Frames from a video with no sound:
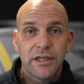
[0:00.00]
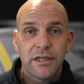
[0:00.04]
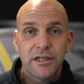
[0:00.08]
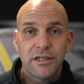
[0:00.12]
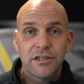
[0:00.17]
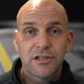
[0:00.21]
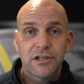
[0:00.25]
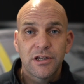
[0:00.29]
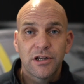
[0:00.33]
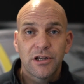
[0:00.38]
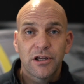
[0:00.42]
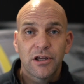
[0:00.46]

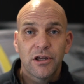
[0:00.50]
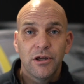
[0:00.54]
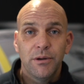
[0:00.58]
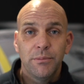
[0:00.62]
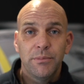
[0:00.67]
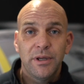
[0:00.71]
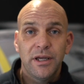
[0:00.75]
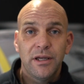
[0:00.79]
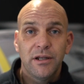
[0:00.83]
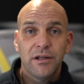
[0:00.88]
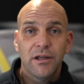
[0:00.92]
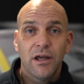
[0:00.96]
is going to come
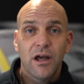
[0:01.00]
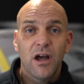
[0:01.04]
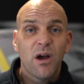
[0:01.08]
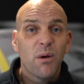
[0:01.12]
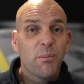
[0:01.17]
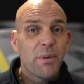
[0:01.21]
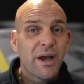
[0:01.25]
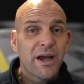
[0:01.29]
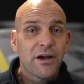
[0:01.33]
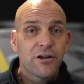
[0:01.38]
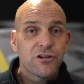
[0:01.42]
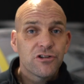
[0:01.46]
in at
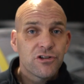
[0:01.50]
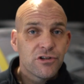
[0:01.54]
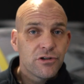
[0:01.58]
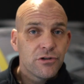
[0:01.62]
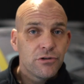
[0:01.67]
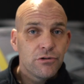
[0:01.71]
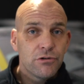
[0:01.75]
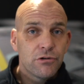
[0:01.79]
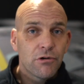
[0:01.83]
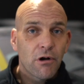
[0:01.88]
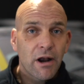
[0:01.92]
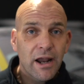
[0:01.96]
about a
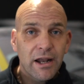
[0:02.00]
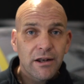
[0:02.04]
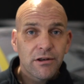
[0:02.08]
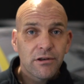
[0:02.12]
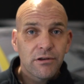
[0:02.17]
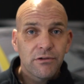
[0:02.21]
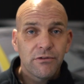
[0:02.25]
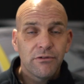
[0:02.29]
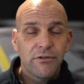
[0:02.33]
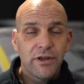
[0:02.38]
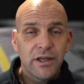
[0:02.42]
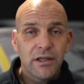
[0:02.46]

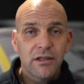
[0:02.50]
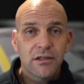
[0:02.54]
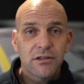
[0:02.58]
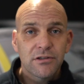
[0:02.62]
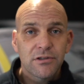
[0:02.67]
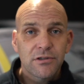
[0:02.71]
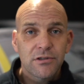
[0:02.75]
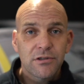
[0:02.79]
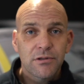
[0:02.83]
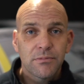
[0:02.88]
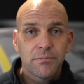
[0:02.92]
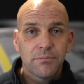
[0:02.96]
£2
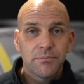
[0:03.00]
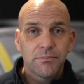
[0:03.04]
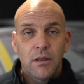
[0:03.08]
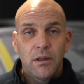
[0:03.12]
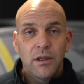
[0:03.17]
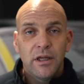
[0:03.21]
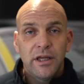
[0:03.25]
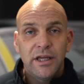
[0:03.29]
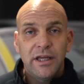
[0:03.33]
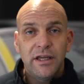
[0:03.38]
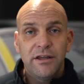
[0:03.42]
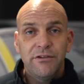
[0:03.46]
fix.
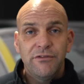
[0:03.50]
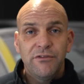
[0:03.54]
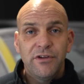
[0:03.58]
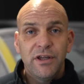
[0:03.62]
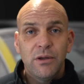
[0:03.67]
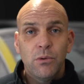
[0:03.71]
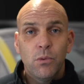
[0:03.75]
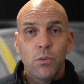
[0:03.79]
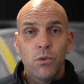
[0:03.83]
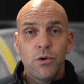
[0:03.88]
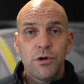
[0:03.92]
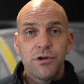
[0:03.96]
If
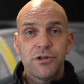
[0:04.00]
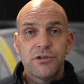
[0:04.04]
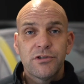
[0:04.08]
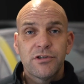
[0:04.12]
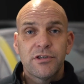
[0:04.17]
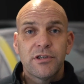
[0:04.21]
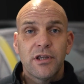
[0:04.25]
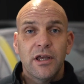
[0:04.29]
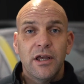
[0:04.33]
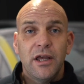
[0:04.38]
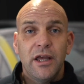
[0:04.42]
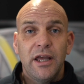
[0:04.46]
it
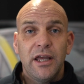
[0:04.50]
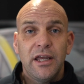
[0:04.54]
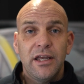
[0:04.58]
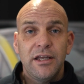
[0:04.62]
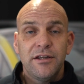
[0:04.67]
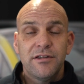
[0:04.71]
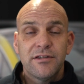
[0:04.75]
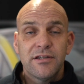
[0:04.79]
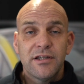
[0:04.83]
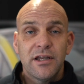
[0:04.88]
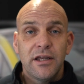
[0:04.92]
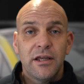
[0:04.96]
was a
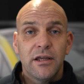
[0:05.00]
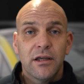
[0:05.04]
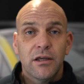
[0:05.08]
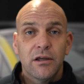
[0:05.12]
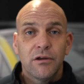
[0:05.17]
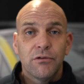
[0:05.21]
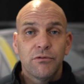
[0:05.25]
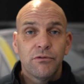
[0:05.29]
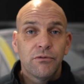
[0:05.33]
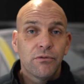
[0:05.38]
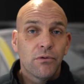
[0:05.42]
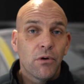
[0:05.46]
tick
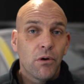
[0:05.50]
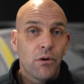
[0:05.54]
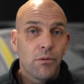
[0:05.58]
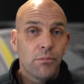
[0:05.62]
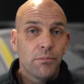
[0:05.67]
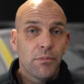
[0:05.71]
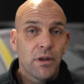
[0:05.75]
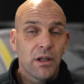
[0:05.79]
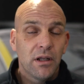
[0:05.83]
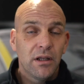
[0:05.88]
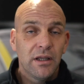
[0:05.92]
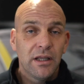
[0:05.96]

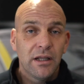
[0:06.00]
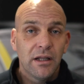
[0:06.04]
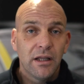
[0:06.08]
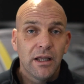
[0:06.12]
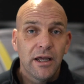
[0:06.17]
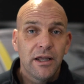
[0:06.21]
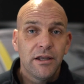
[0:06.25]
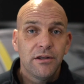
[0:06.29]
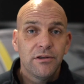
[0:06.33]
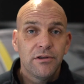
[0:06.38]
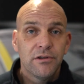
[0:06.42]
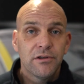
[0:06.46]
from little
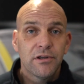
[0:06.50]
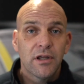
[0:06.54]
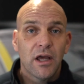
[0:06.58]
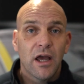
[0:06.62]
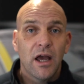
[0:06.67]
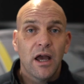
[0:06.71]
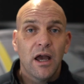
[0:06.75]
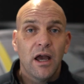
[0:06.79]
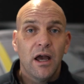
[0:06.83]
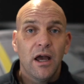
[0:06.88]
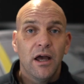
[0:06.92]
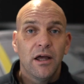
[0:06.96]
end
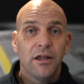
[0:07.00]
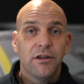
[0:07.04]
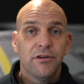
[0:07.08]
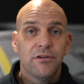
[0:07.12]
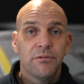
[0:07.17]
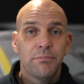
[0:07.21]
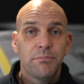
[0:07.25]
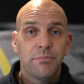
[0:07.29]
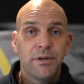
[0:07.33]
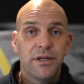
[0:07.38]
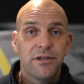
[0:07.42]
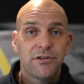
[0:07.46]

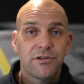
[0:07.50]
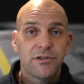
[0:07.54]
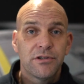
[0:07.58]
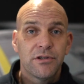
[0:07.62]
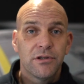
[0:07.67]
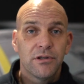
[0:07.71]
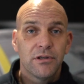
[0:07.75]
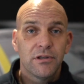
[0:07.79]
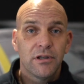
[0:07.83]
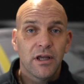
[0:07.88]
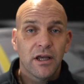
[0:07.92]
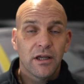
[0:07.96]
and
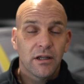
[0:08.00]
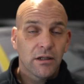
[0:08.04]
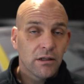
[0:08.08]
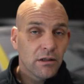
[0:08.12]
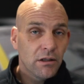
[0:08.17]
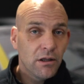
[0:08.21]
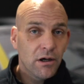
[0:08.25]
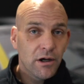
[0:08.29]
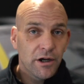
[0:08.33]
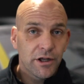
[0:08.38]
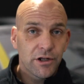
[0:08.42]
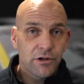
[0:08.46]
piston and
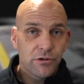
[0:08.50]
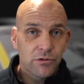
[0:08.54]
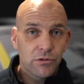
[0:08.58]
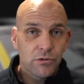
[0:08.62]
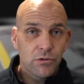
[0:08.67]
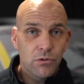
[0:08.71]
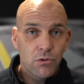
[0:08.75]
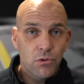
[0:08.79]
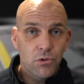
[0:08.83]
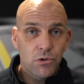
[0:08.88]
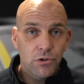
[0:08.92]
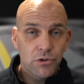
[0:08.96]
liner are
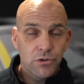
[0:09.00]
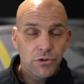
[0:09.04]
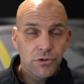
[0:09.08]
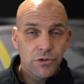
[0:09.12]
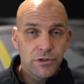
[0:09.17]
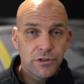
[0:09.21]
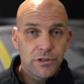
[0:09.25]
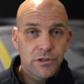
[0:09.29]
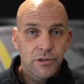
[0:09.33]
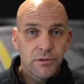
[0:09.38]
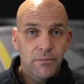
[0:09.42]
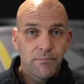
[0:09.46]
all
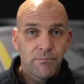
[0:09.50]
good,